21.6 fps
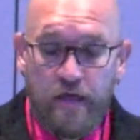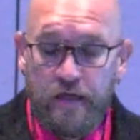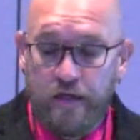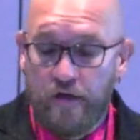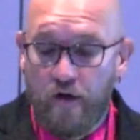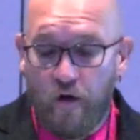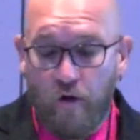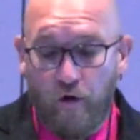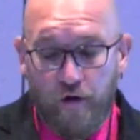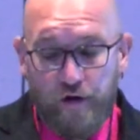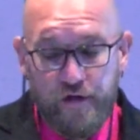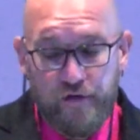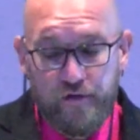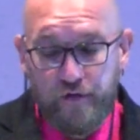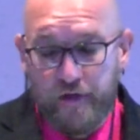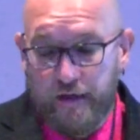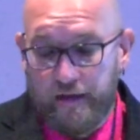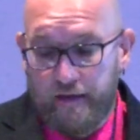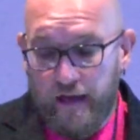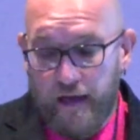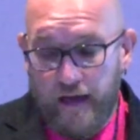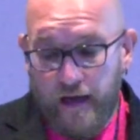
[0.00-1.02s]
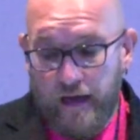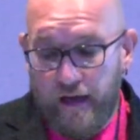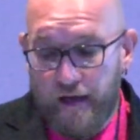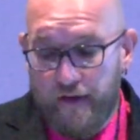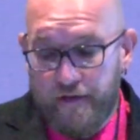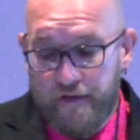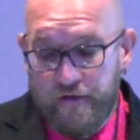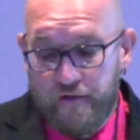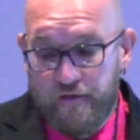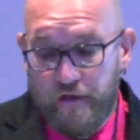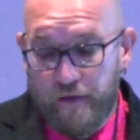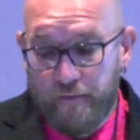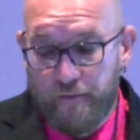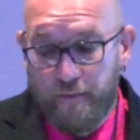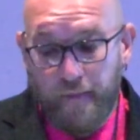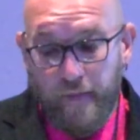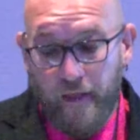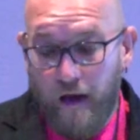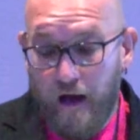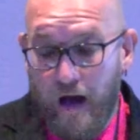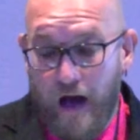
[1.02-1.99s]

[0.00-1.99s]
you know, or you can